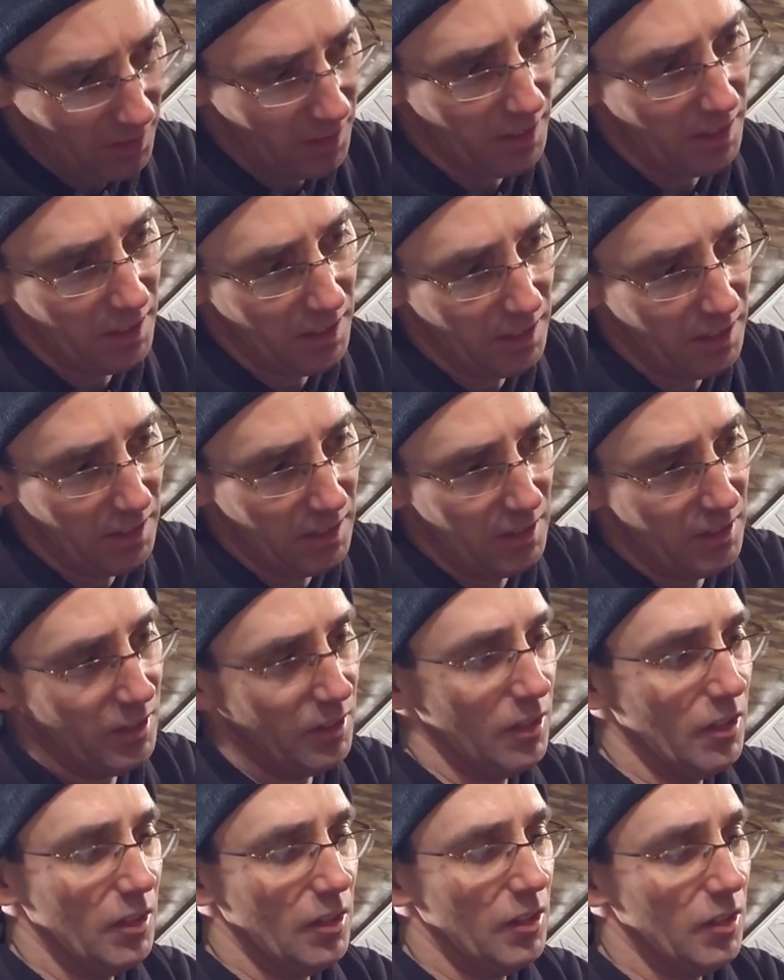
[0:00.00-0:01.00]
the
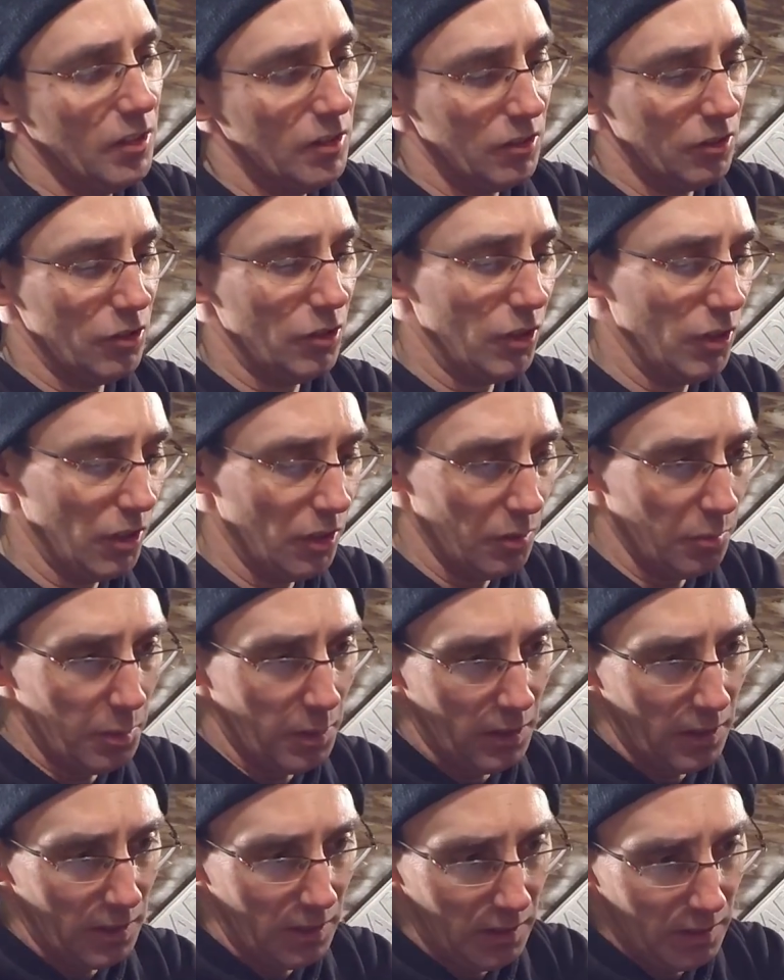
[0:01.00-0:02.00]
tube
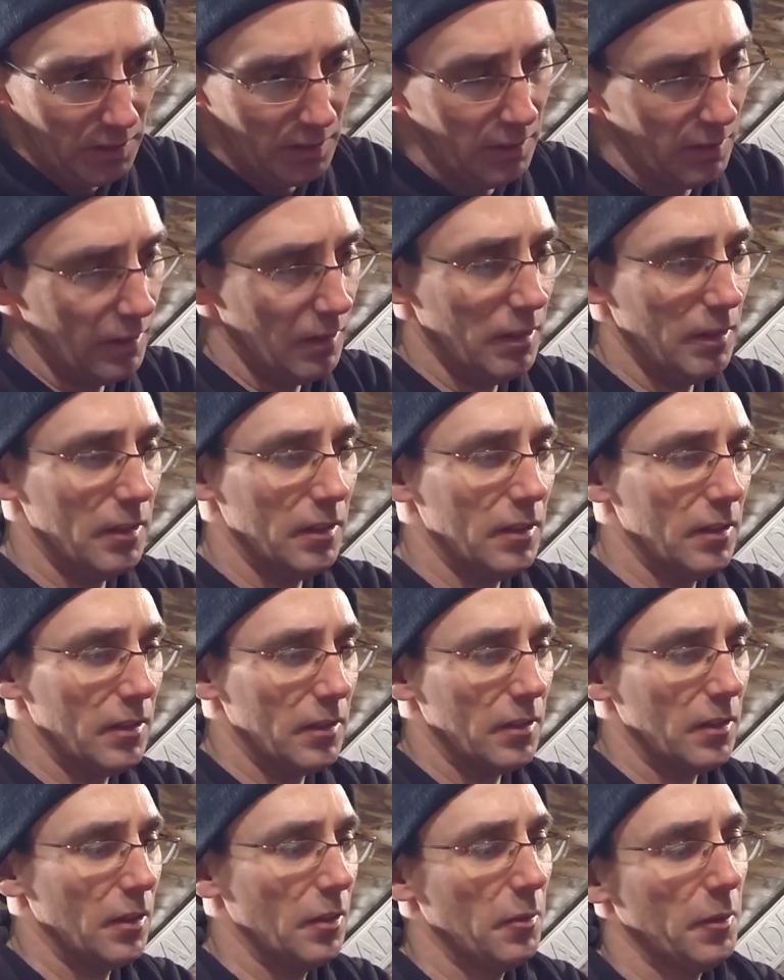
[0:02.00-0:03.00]

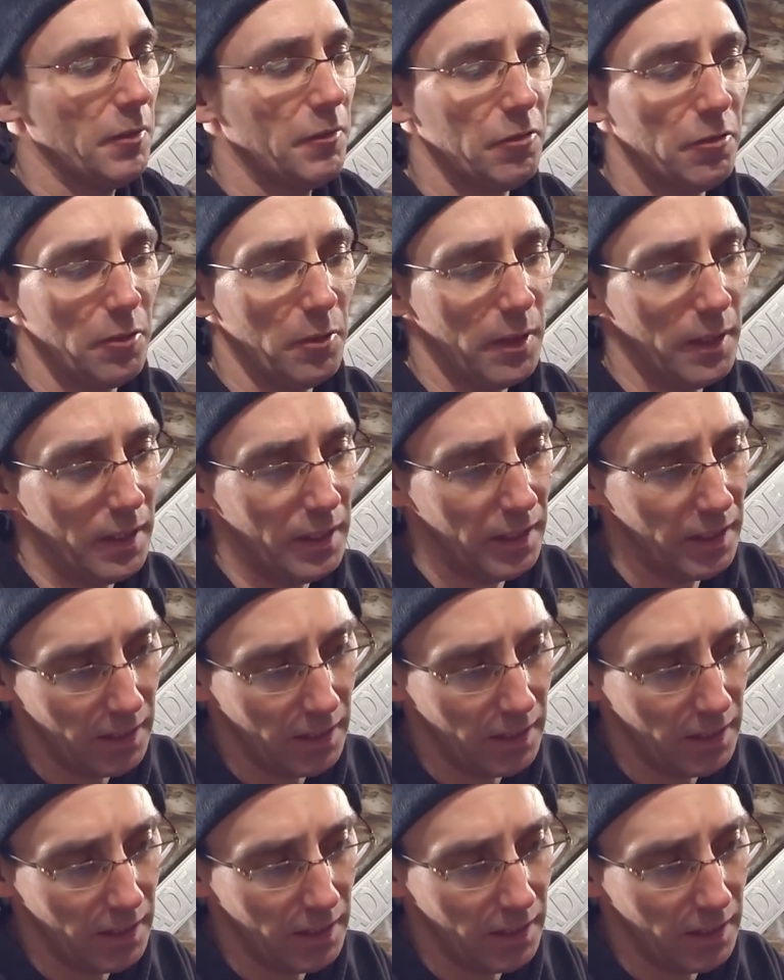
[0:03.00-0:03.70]
going through it.